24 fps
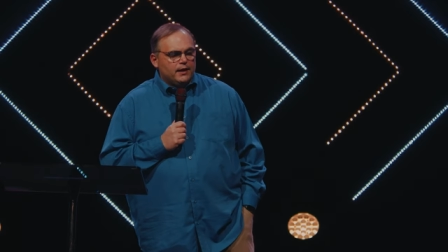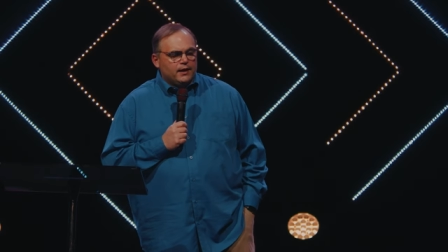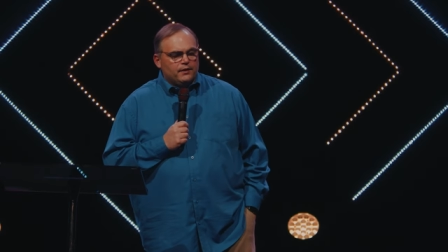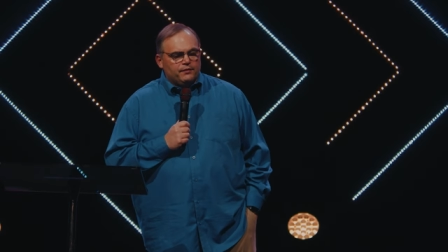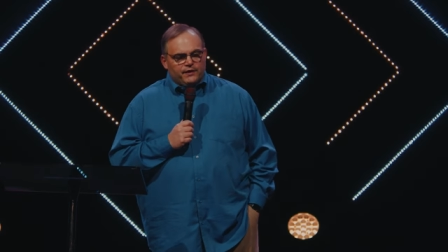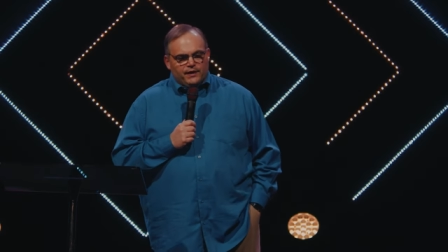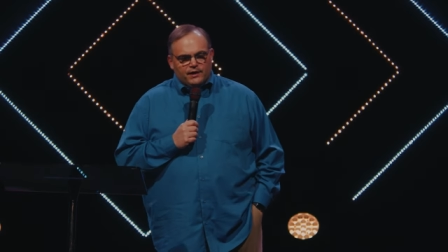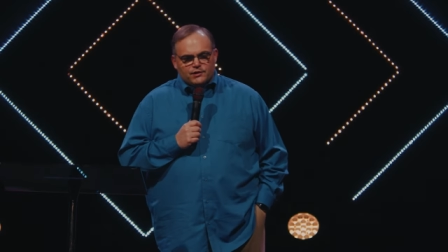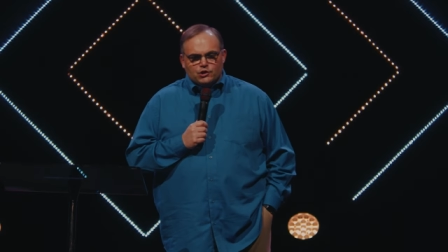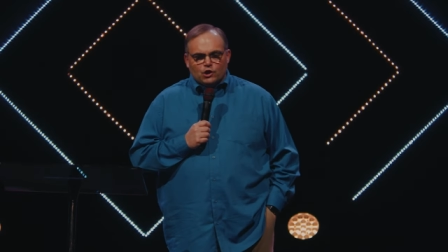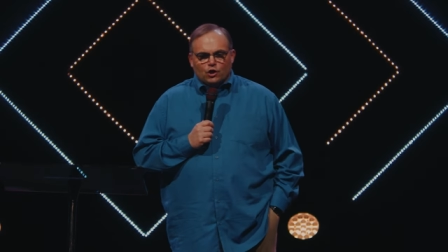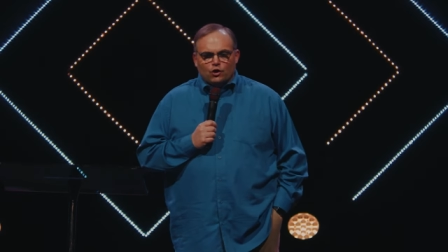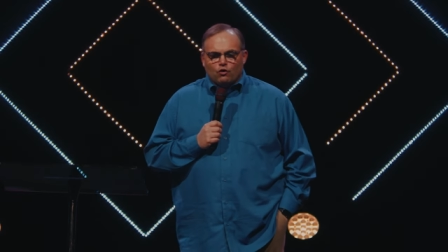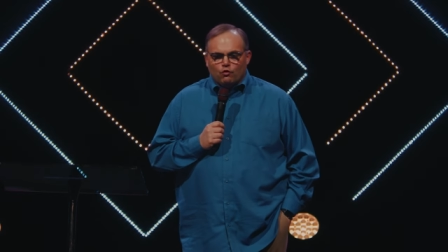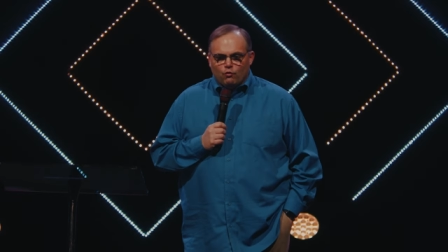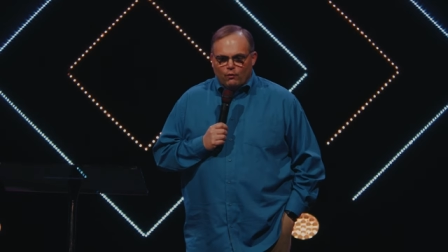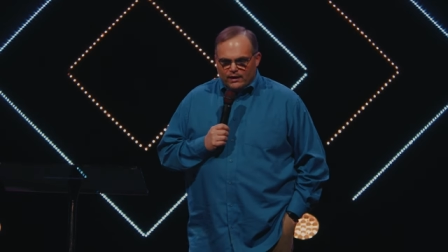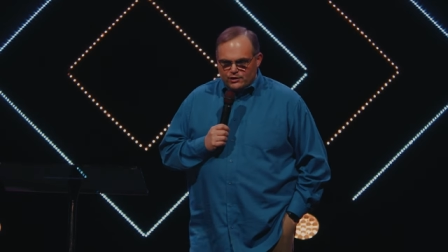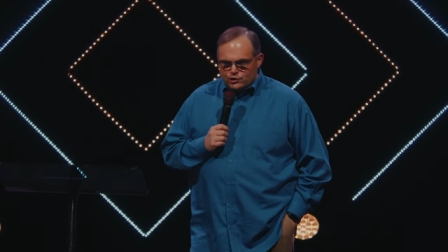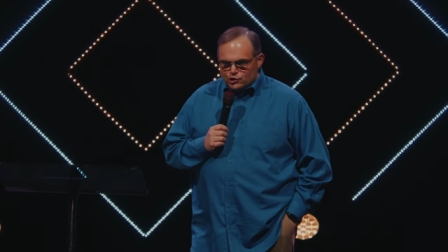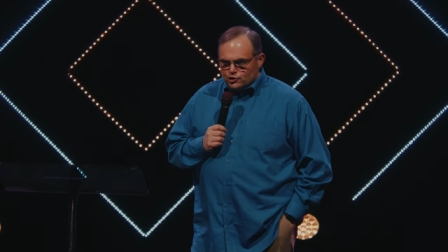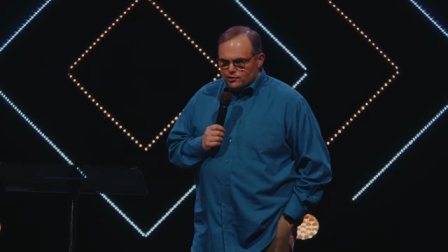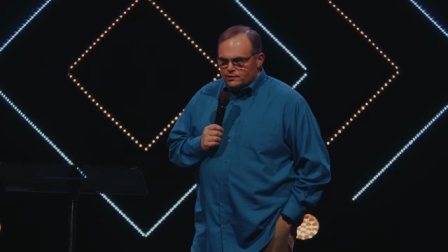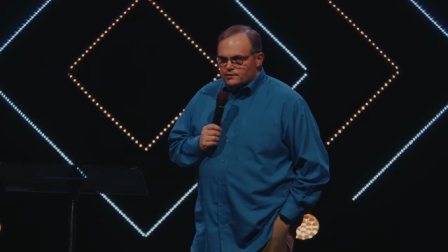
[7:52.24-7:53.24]
These are
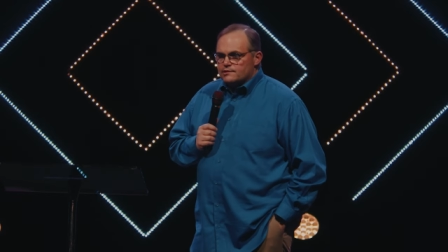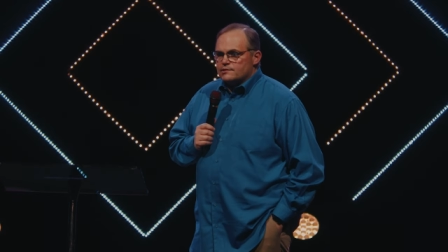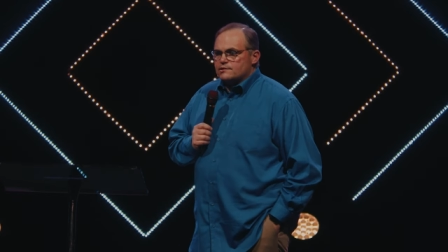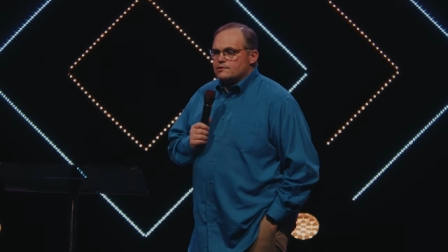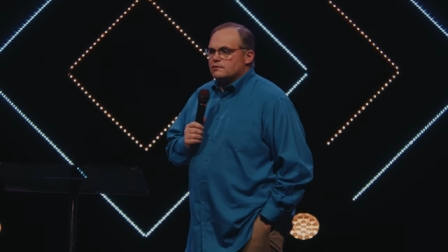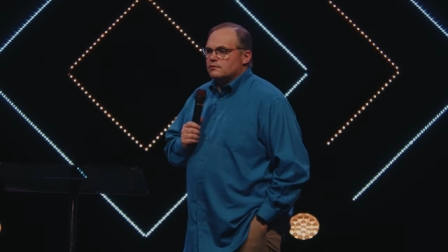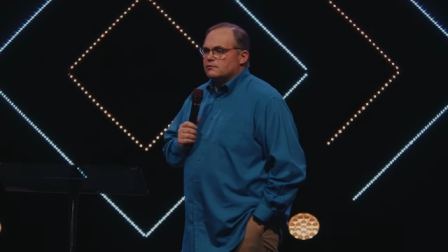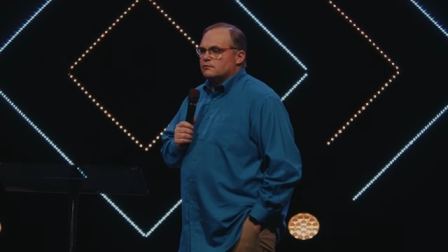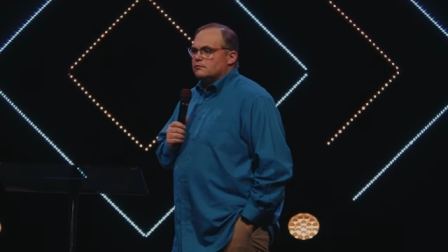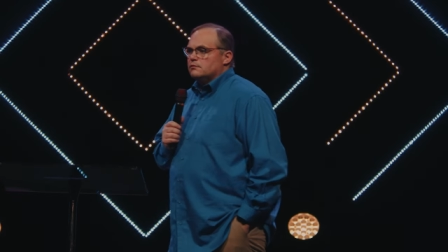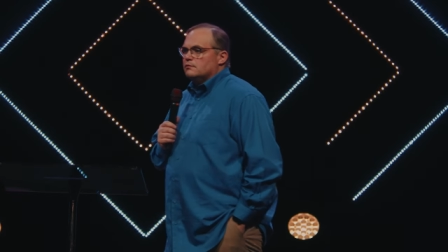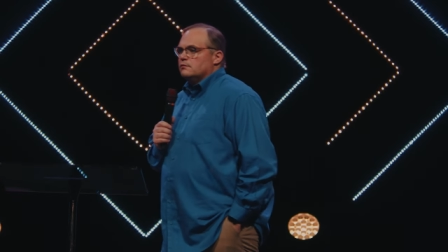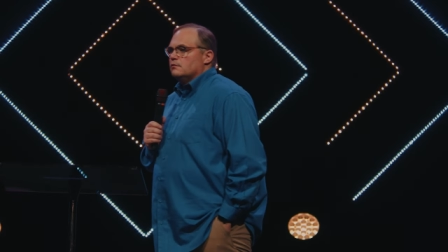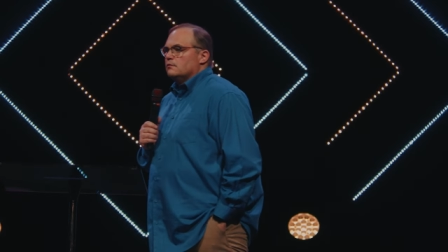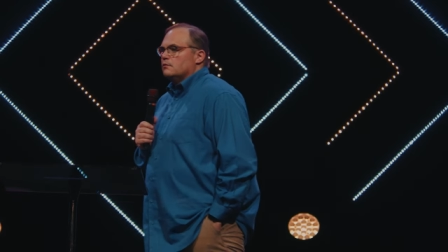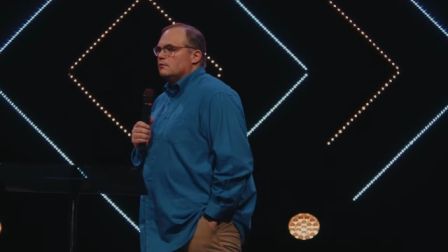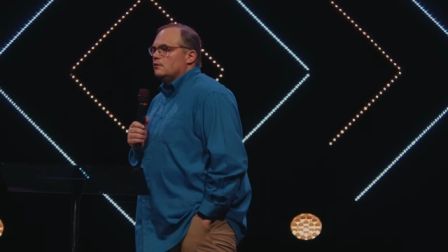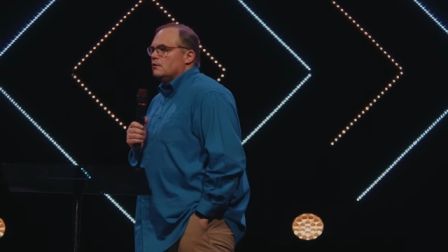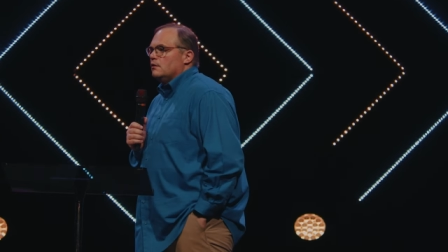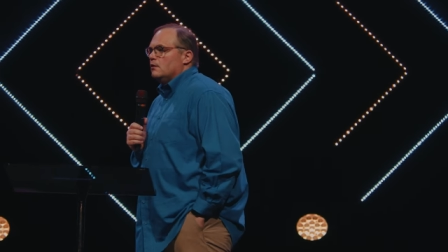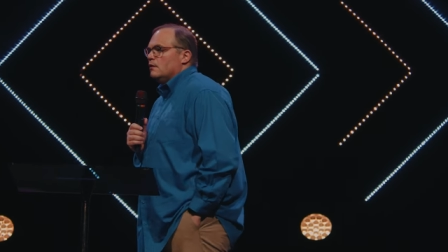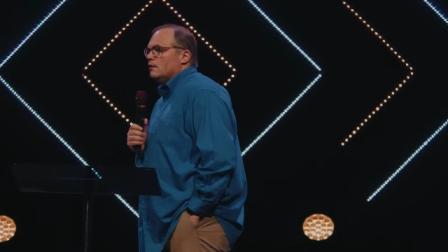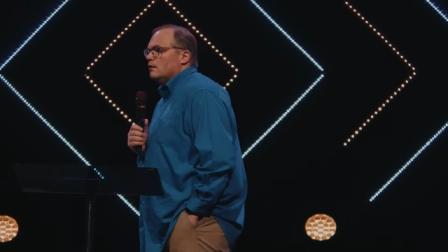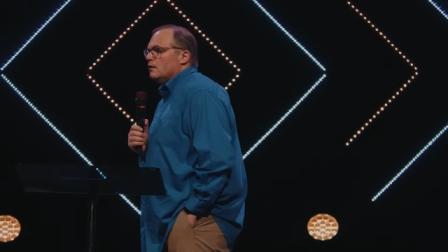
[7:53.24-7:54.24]
questions
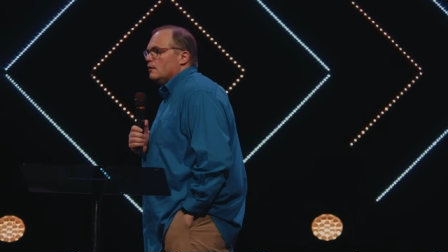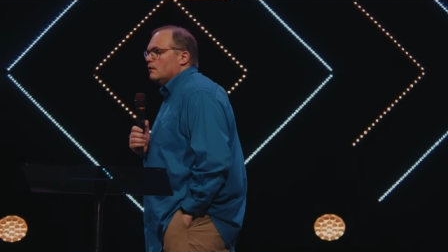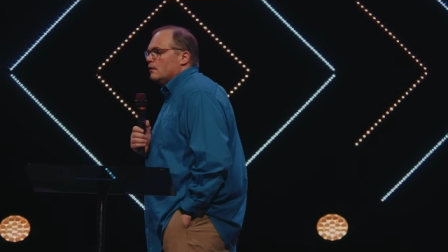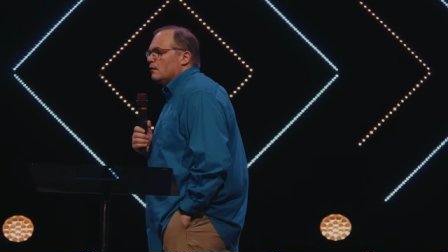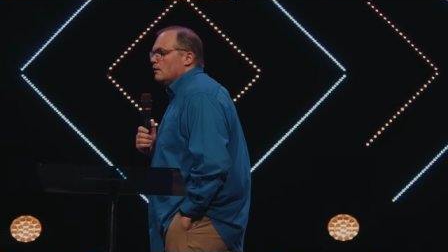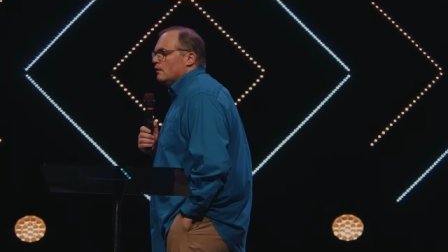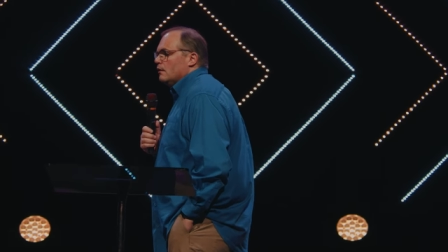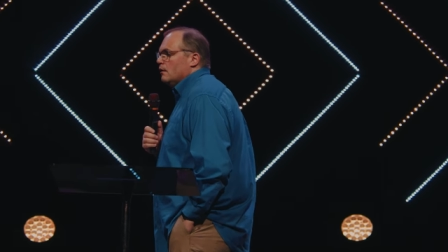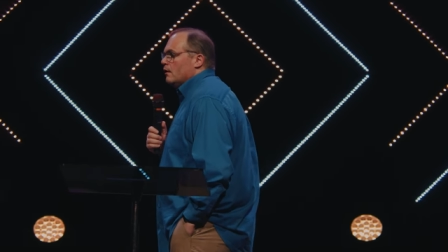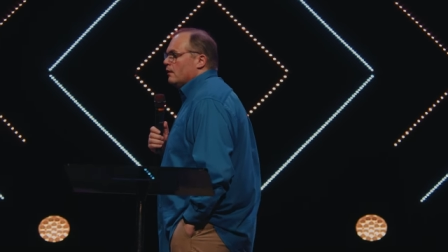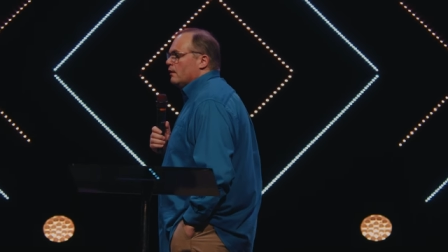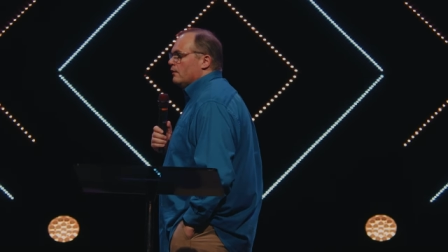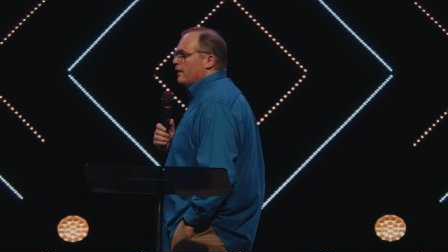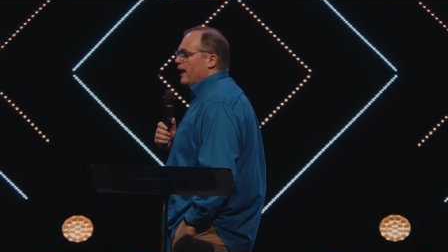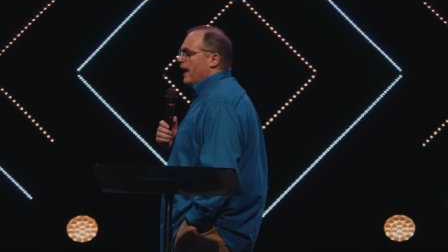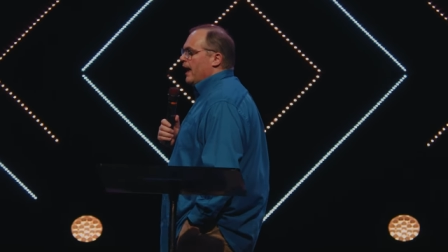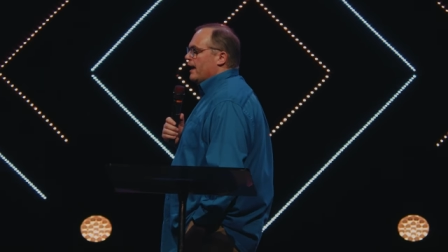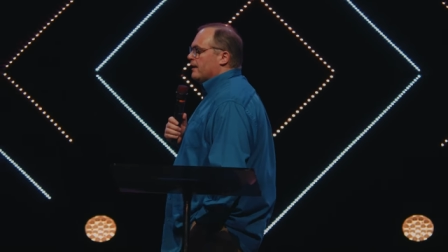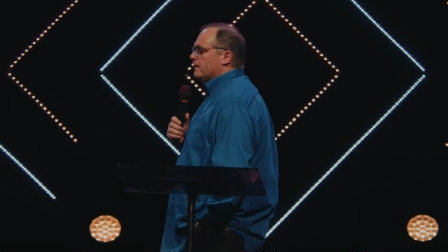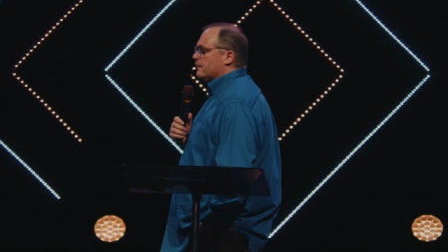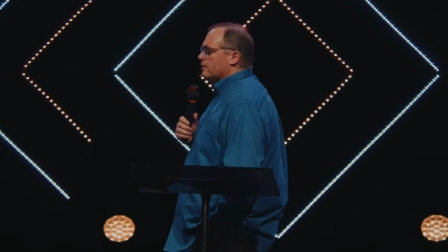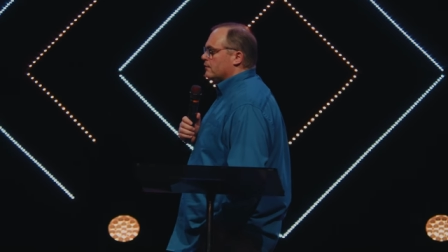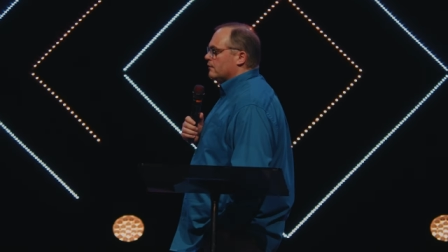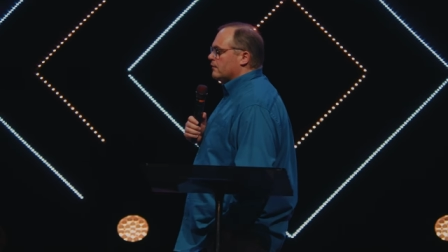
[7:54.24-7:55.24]

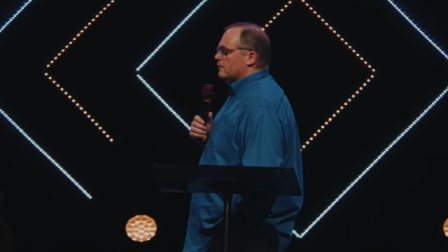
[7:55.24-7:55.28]
that,